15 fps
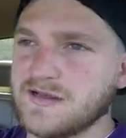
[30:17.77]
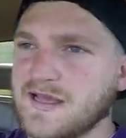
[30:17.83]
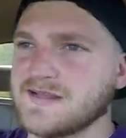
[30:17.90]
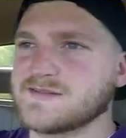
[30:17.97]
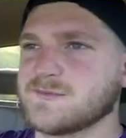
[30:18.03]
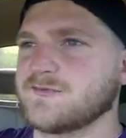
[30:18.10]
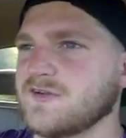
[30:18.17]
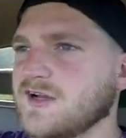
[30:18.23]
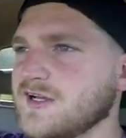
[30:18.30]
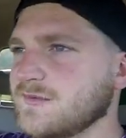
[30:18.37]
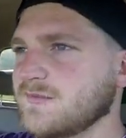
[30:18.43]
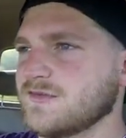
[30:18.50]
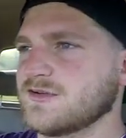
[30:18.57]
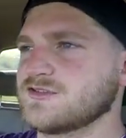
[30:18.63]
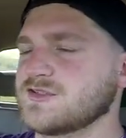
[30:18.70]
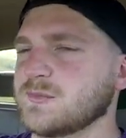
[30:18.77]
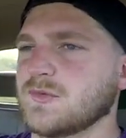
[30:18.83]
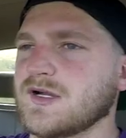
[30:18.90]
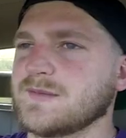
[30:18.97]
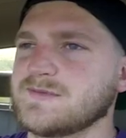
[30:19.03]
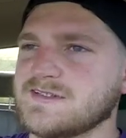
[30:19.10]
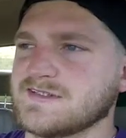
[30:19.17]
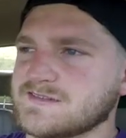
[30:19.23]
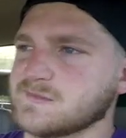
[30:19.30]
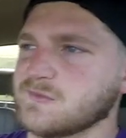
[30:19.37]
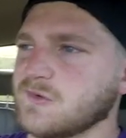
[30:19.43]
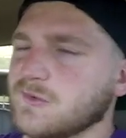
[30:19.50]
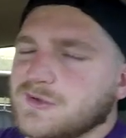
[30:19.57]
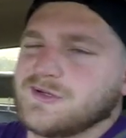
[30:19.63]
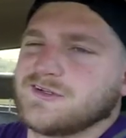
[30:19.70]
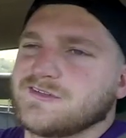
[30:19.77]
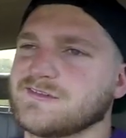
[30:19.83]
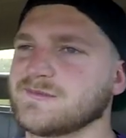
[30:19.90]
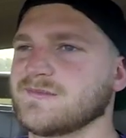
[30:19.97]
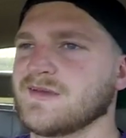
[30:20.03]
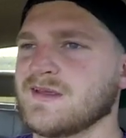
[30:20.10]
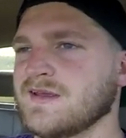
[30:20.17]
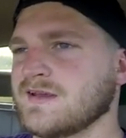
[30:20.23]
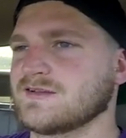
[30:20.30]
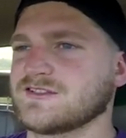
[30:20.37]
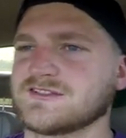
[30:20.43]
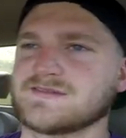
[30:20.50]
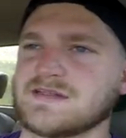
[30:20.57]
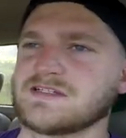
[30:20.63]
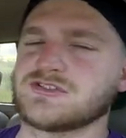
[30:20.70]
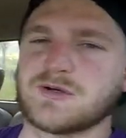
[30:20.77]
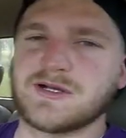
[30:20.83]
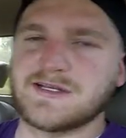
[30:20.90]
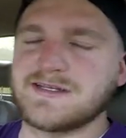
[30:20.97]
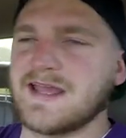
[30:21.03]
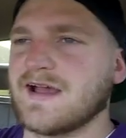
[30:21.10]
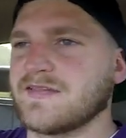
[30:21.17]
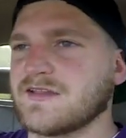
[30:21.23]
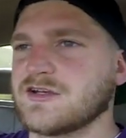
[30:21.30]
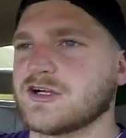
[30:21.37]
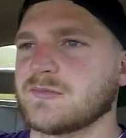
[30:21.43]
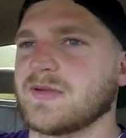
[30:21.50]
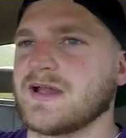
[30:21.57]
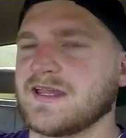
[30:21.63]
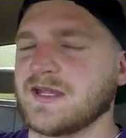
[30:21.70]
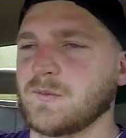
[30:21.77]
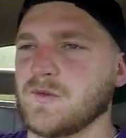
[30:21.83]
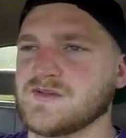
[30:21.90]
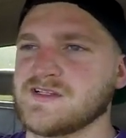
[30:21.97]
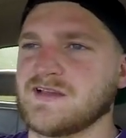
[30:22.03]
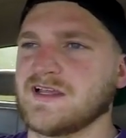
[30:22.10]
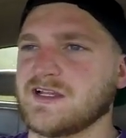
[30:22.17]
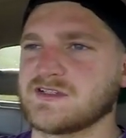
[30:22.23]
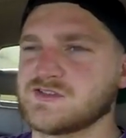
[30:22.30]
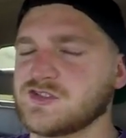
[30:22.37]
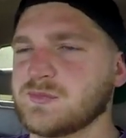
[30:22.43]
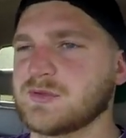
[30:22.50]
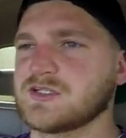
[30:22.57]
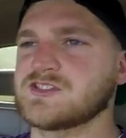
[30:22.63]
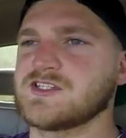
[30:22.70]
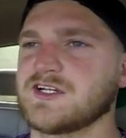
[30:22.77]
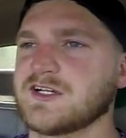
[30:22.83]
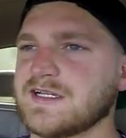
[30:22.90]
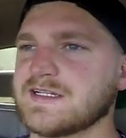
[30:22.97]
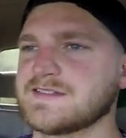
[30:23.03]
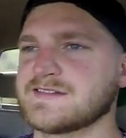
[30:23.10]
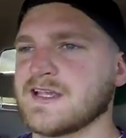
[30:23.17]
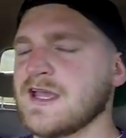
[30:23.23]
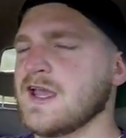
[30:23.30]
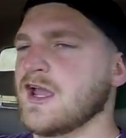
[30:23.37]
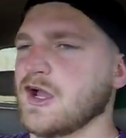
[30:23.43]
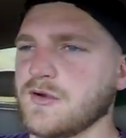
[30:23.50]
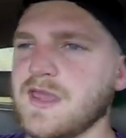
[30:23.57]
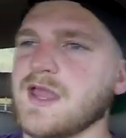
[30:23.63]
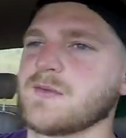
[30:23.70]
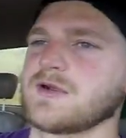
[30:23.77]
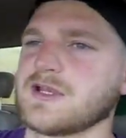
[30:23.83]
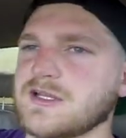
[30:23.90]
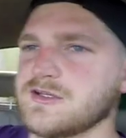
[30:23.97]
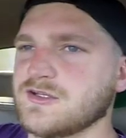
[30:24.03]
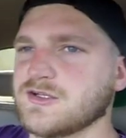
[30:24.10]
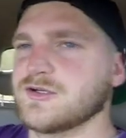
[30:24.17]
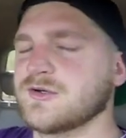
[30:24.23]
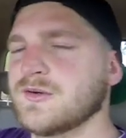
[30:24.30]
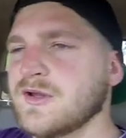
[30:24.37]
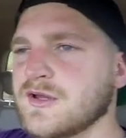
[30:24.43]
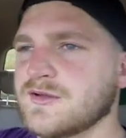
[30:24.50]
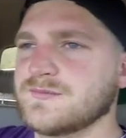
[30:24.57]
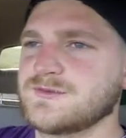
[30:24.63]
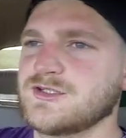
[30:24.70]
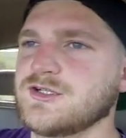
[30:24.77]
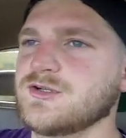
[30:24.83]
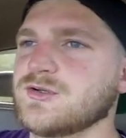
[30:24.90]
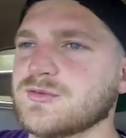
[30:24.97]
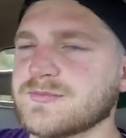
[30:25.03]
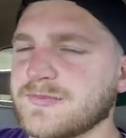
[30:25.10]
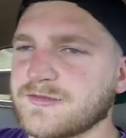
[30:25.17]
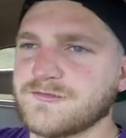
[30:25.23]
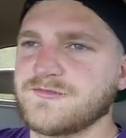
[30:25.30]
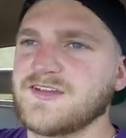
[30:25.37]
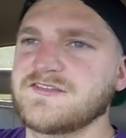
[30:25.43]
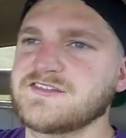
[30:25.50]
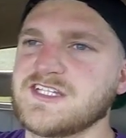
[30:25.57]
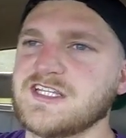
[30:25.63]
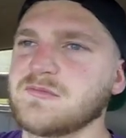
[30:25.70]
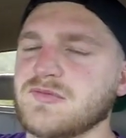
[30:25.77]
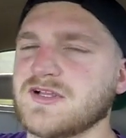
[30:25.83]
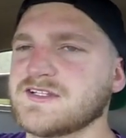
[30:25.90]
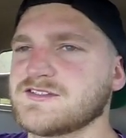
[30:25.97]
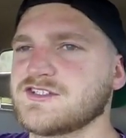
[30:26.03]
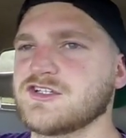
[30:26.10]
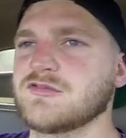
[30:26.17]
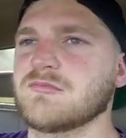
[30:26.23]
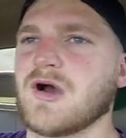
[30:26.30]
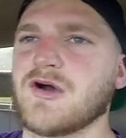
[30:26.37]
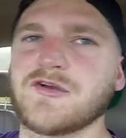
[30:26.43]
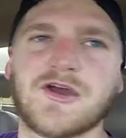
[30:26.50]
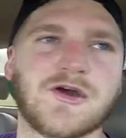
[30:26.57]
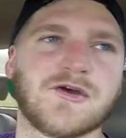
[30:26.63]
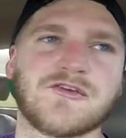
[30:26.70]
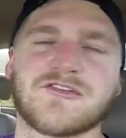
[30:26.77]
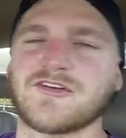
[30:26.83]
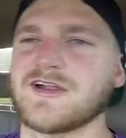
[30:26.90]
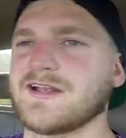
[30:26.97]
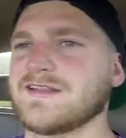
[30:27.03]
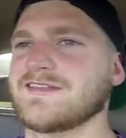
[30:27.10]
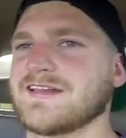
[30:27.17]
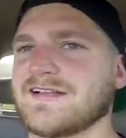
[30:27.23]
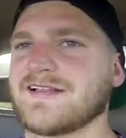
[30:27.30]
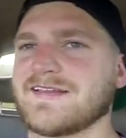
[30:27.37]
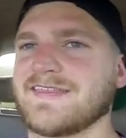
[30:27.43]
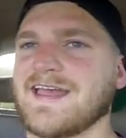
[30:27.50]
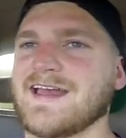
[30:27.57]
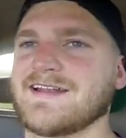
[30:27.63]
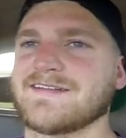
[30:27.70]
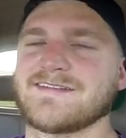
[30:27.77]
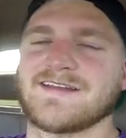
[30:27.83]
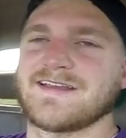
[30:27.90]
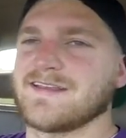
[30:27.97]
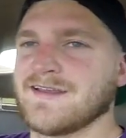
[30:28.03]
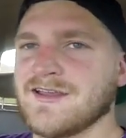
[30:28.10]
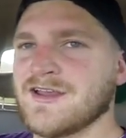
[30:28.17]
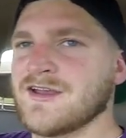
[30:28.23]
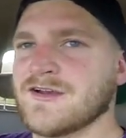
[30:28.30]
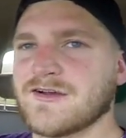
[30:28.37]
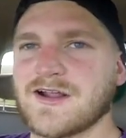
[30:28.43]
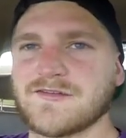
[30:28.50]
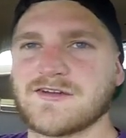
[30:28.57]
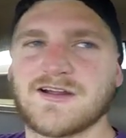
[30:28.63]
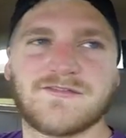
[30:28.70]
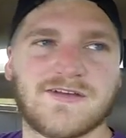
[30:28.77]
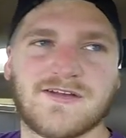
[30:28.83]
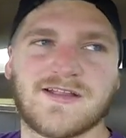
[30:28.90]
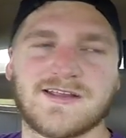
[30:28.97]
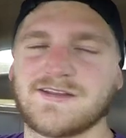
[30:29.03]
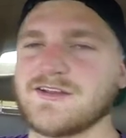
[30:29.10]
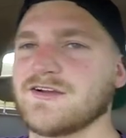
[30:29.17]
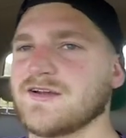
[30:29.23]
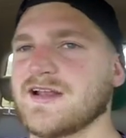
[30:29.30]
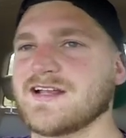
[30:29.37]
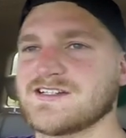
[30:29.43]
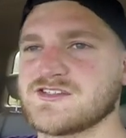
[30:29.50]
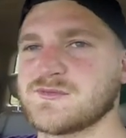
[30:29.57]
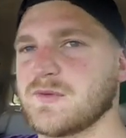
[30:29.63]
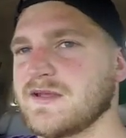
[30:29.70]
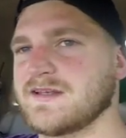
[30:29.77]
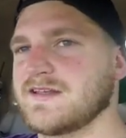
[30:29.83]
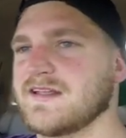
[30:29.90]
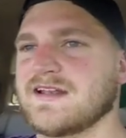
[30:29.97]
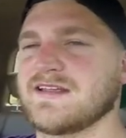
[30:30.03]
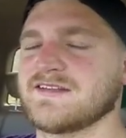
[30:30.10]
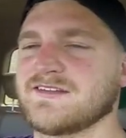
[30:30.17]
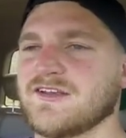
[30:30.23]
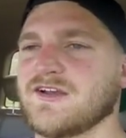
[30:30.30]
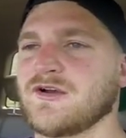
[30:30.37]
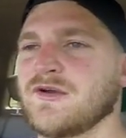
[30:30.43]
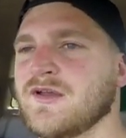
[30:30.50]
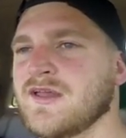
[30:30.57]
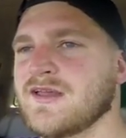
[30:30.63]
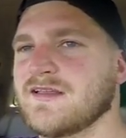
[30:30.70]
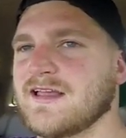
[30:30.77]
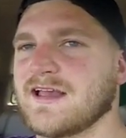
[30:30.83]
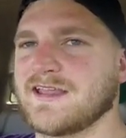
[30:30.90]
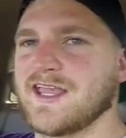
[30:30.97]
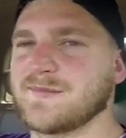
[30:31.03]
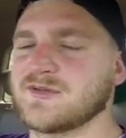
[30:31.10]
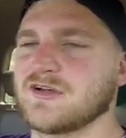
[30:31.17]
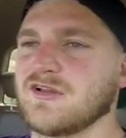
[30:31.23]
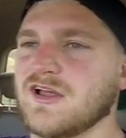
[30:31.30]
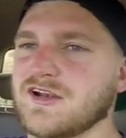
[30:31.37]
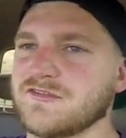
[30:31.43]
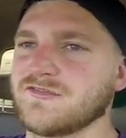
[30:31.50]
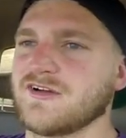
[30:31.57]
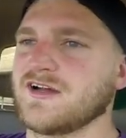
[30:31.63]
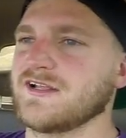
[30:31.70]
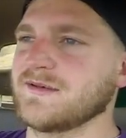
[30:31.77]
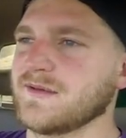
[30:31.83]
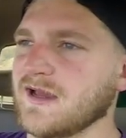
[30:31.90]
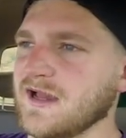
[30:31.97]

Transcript: and had some fun threw some whips hit some corners just enjoyed a day on the dirt bike. It wasn't like a super serious, okay, we're gonna do two 15 plus two motos or anything like that. It's like whatever I felt like doing, I just went and did it. So that kept it a lot of fun.